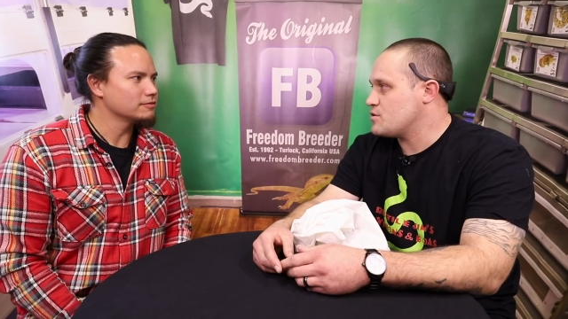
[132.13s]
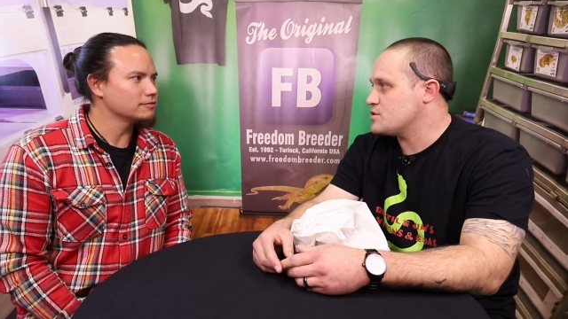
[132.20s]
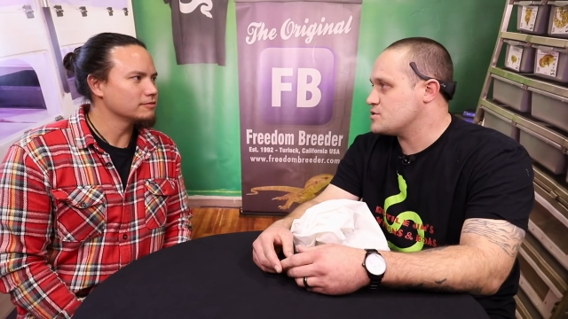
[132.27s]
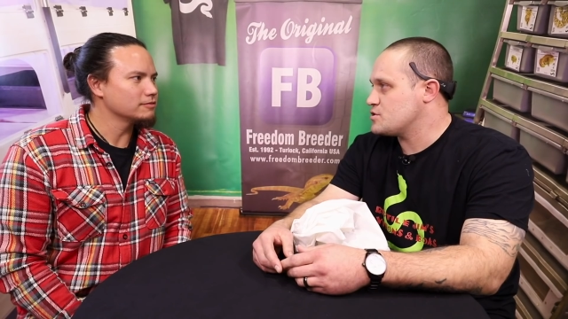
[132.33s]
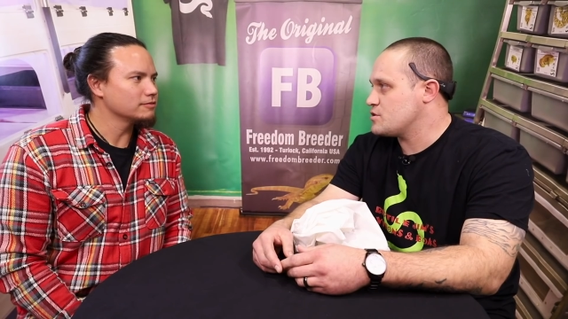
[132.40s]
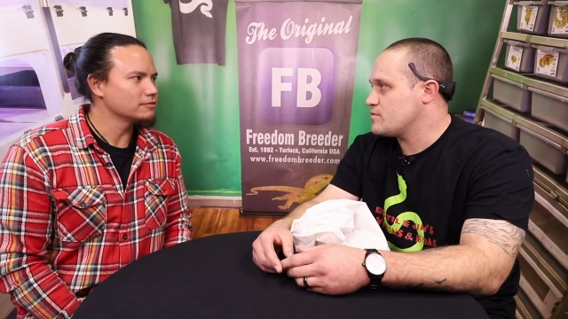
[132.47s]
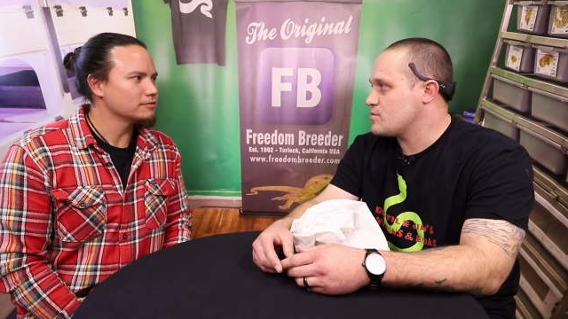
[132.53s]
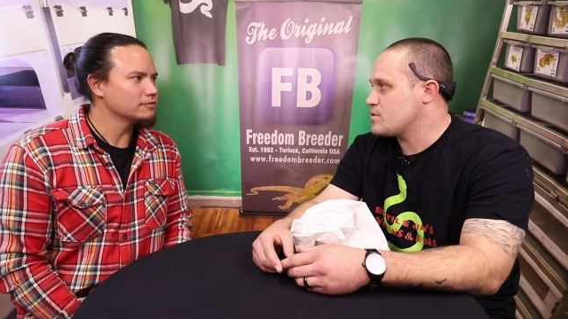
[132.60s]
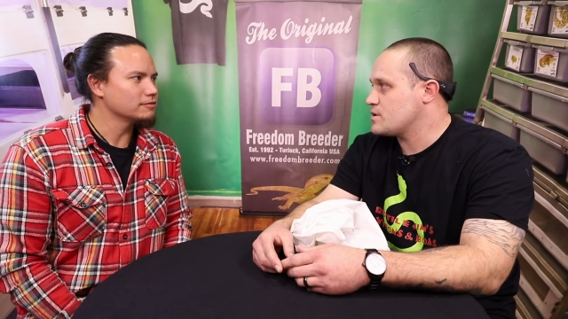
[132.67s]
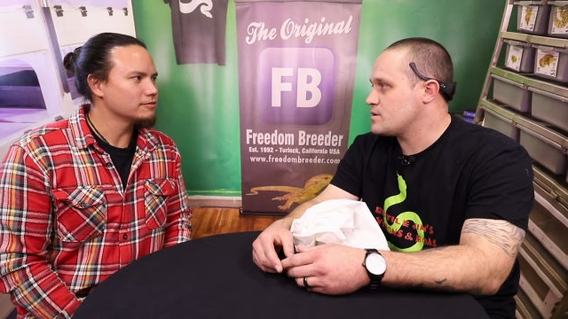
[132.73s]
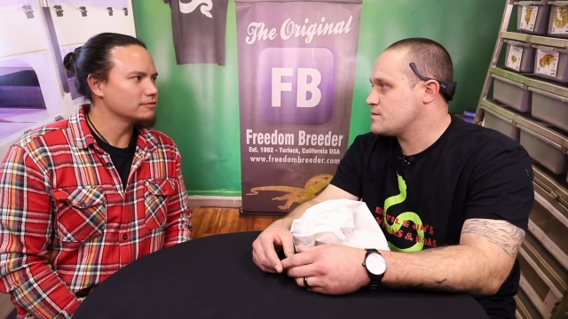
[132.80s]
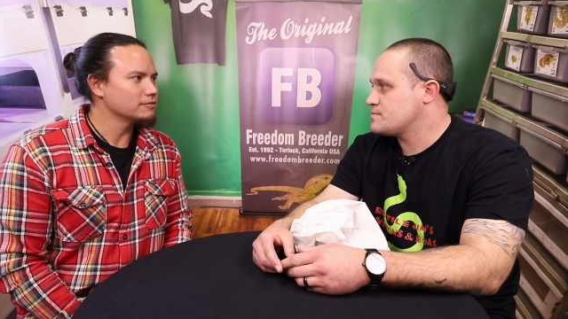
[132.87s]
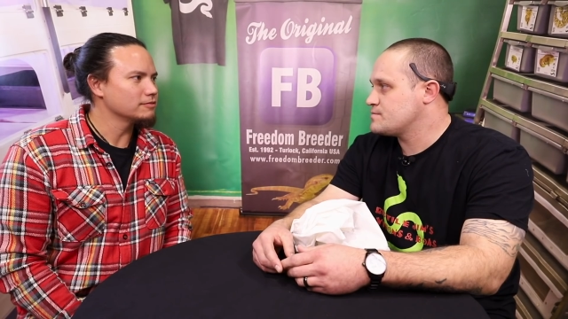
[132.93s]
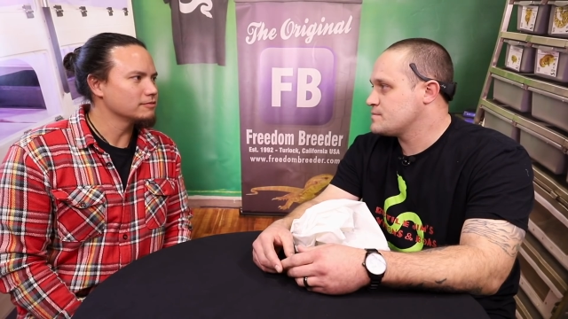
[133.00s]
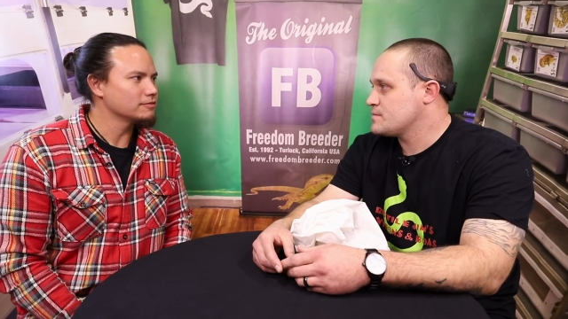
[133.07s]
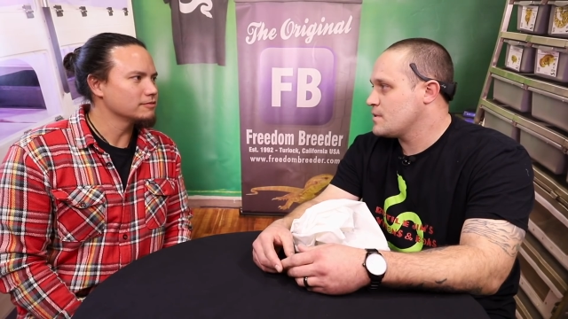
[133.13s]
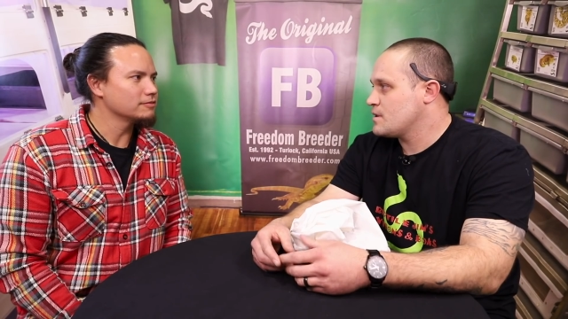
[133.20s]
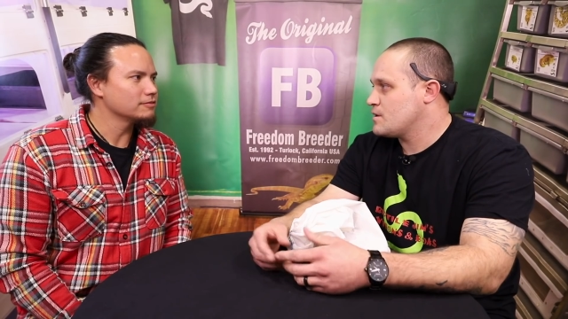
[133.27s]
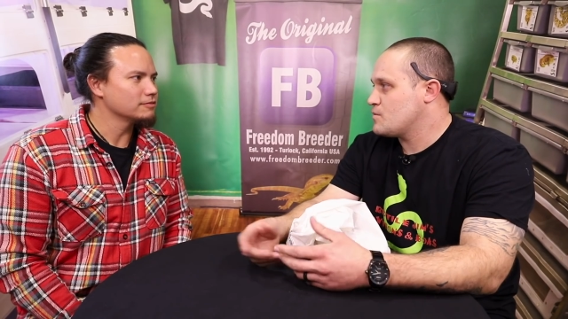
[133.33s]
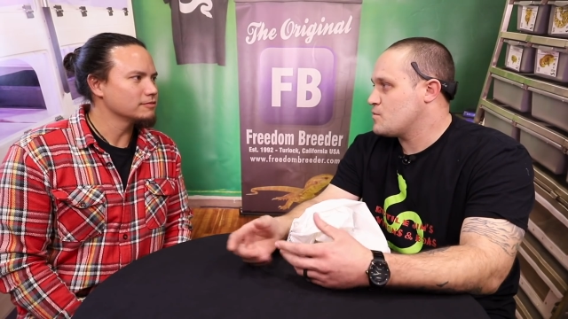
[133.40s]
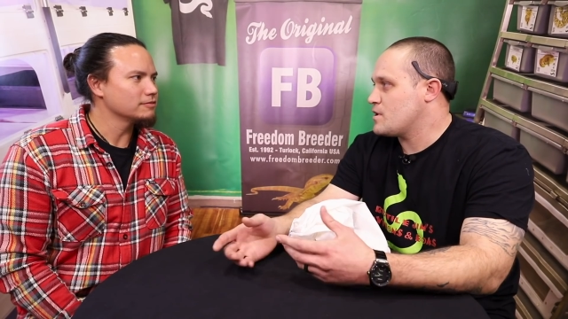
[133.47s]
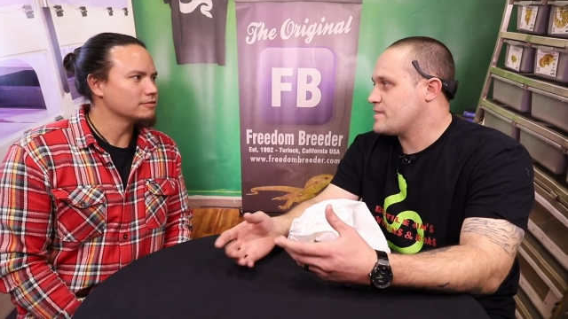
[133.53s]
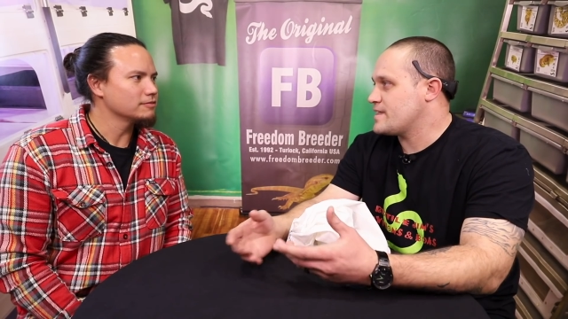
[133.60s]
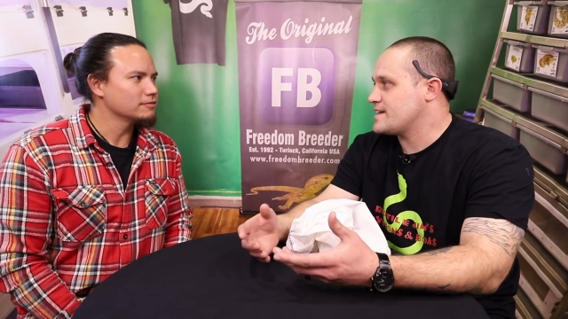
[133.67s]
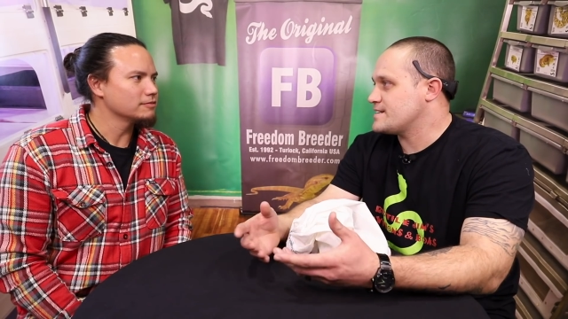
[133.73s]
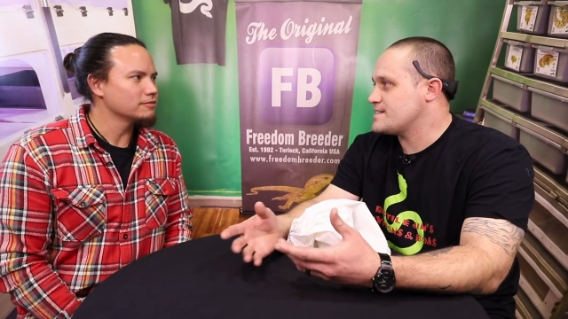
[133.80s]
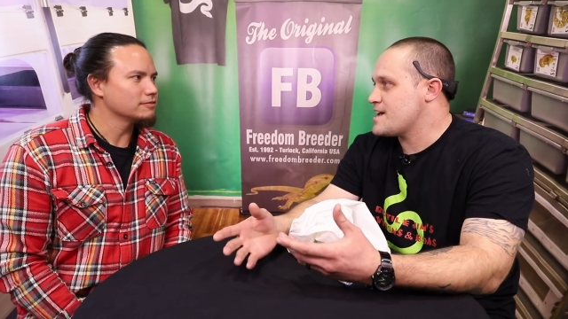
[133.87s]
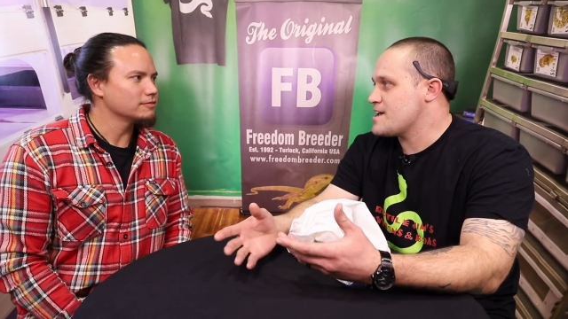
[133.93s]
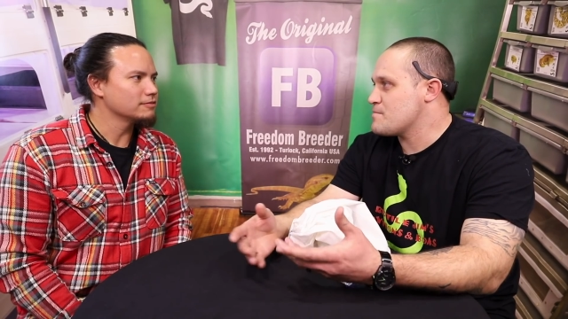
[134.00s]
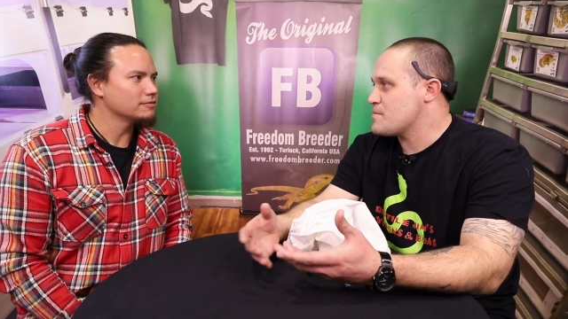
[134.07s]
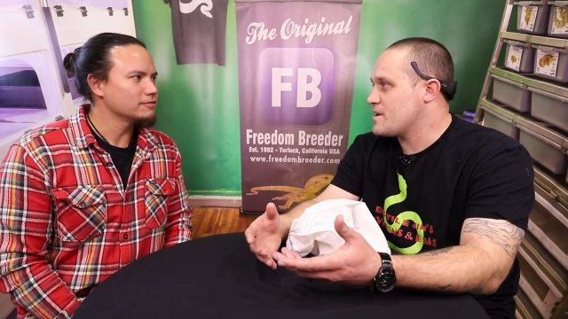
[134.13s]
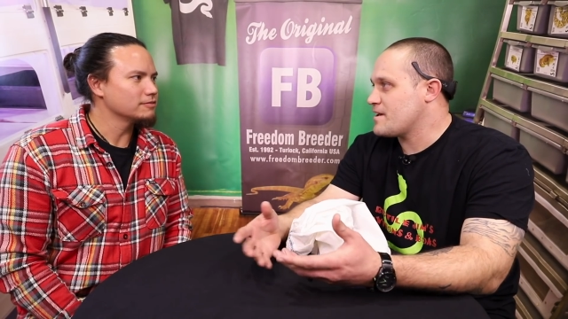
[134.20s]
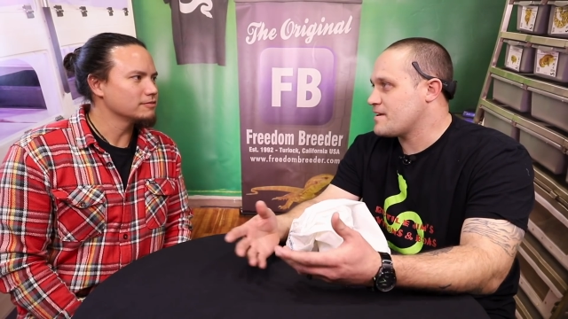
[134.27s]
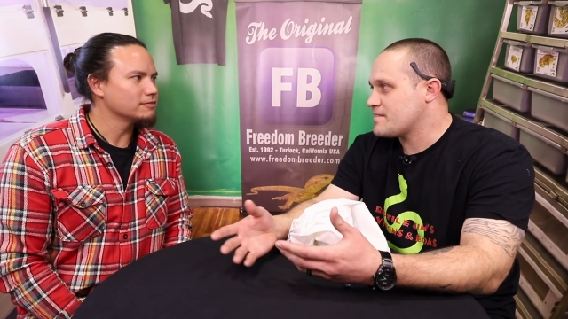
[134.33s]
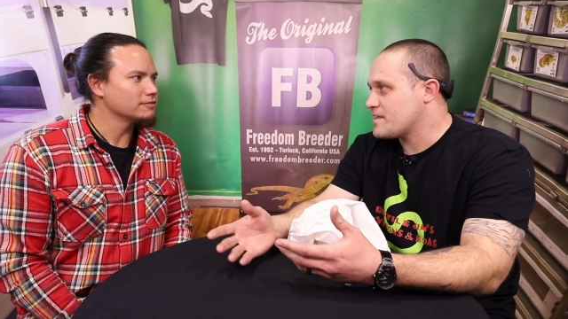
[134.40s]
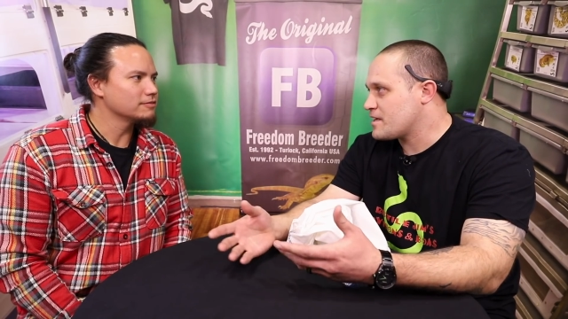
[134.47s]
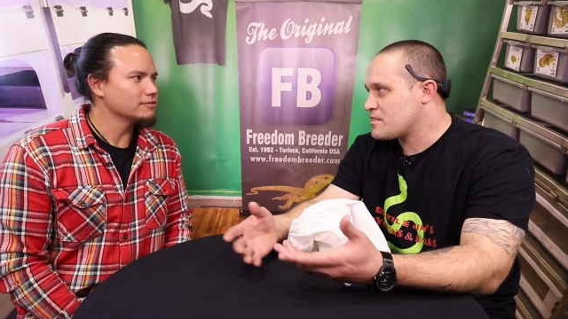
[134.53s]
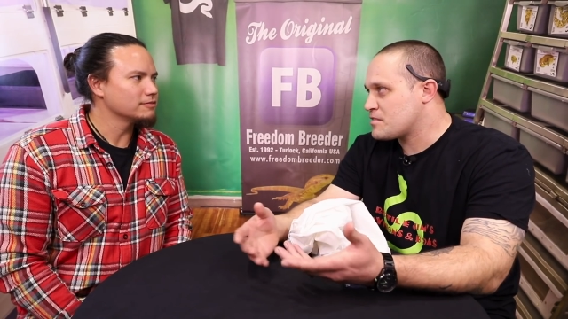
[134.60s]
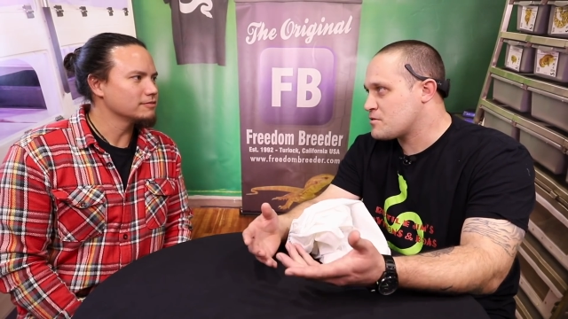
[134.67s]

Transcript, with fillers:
Speaker 1: you deserve one. Well, at that time, I had like